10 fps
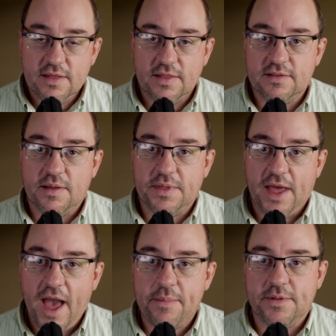that something
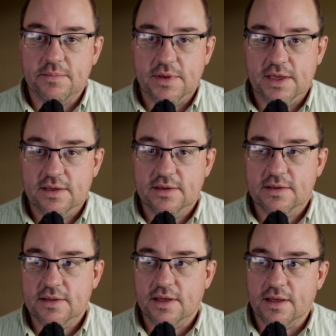happened to me
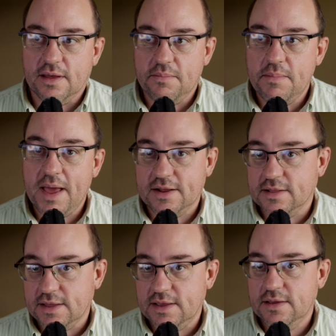um,
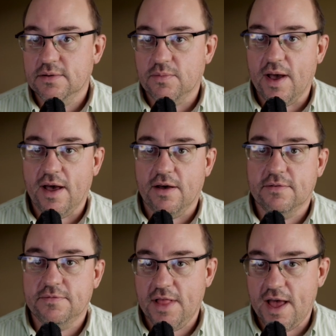medically while
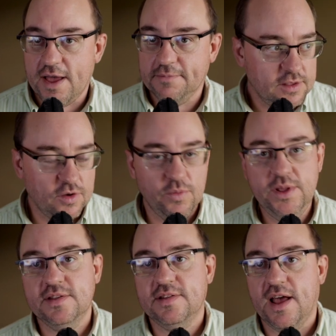flying? So, we
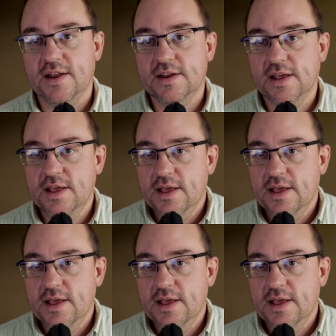decided